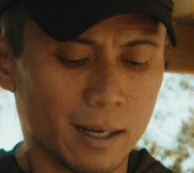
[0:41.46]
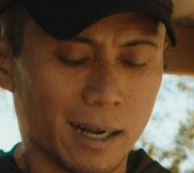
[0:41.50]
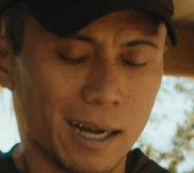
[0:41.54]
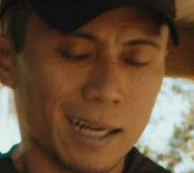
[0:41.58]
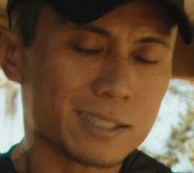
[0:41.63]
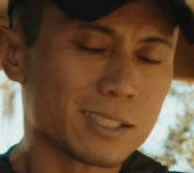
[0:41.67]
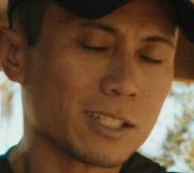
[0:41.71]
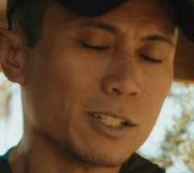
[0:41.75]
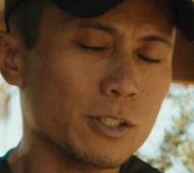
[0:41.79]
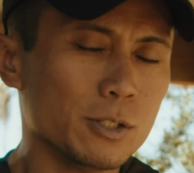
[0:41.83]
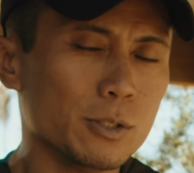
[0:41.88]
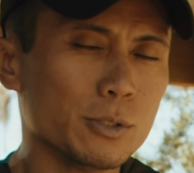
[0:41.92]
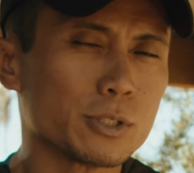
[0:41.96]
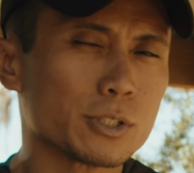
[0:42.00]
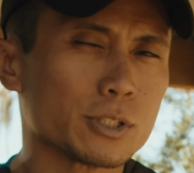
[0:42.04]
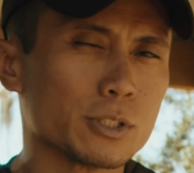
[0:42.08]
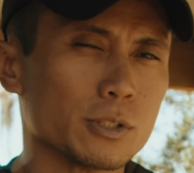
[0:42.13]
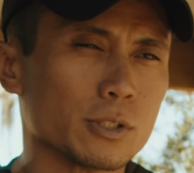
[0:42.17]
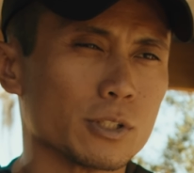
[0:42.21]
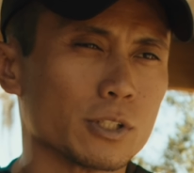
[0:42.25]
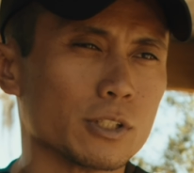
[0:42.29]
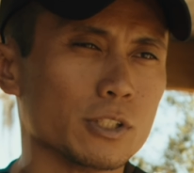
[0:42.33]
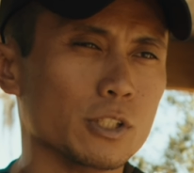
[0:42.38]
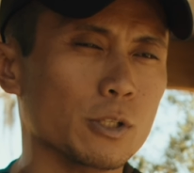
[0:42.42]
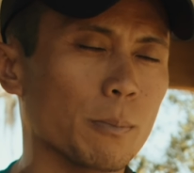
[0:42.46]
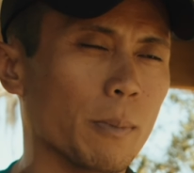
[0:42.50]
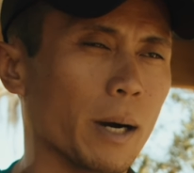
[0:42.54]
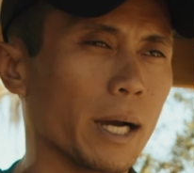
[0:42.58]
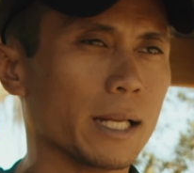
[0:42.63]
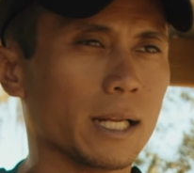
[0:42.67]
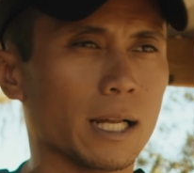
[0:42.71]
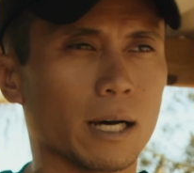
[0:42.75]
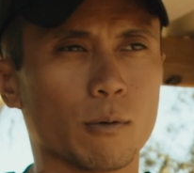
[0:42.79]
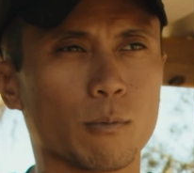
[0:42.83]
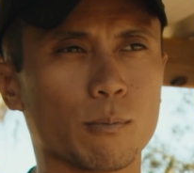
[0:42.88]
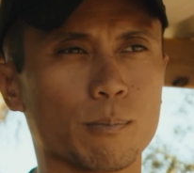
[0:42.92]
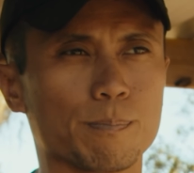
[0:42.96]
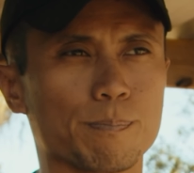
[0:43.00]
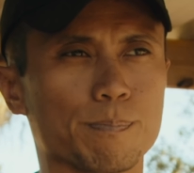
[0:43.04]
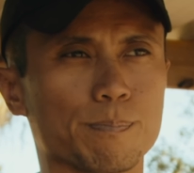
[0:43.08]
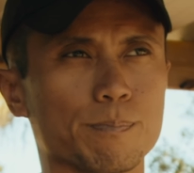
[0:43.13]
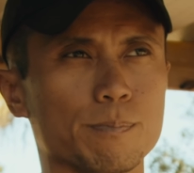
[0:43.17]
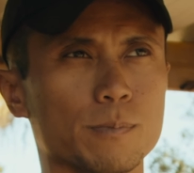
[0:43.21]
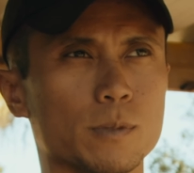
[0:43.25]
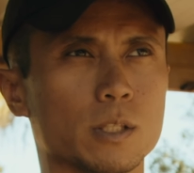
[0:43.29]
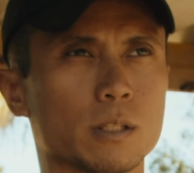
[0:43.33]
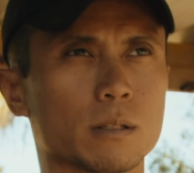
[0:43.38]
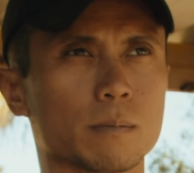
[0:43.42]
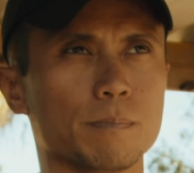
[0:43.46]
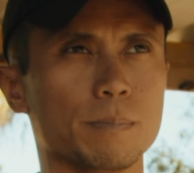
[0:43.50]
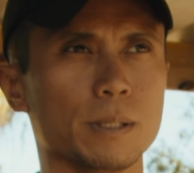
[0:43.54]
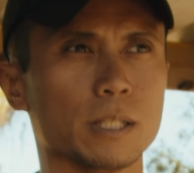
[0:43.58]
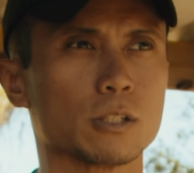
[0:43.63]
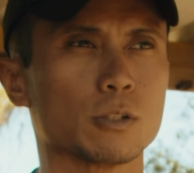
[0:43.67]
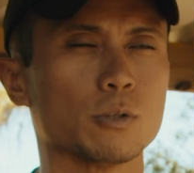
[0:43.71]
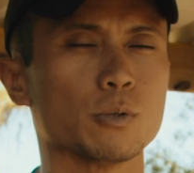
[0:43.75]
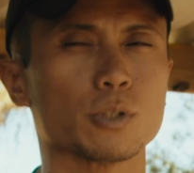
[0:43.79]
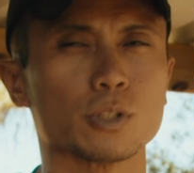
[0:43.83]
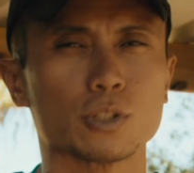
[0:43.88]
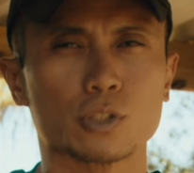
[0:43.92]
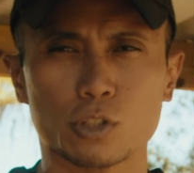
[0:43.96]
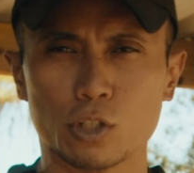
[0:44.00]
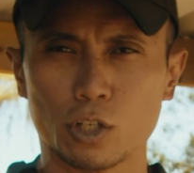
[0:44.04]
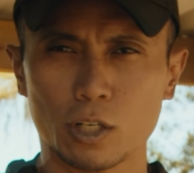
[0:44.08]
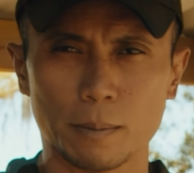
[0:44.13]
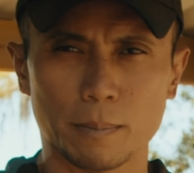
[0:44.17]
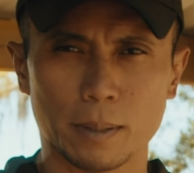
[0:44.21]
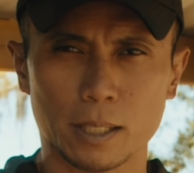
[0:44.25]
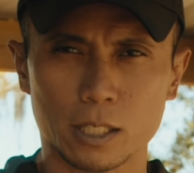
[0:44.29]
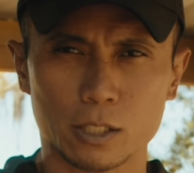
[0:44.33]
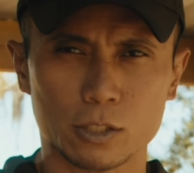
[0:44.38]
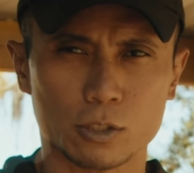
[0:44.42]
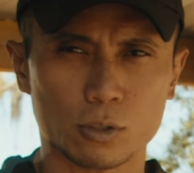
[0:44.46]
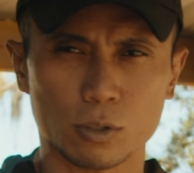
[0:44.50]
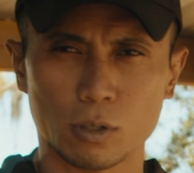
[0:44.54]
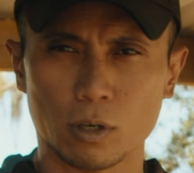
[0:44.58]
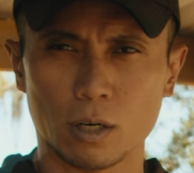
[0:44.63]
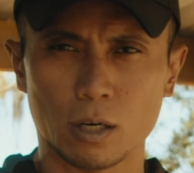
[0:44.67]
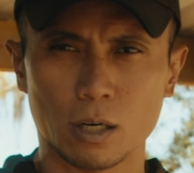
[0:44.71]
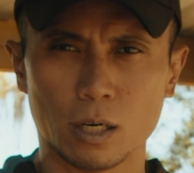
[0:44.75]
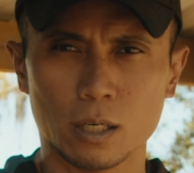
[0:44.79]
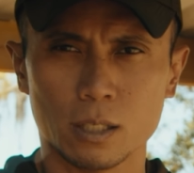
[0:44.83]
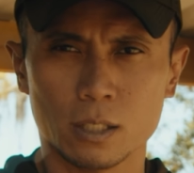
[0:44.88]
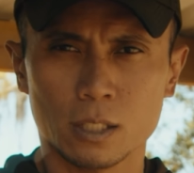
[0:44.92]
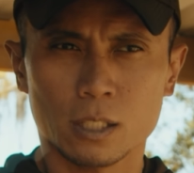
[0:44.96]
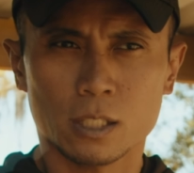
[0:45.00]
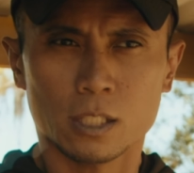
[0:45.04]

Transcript: As a new shooter, you might not be too concerned about a draw.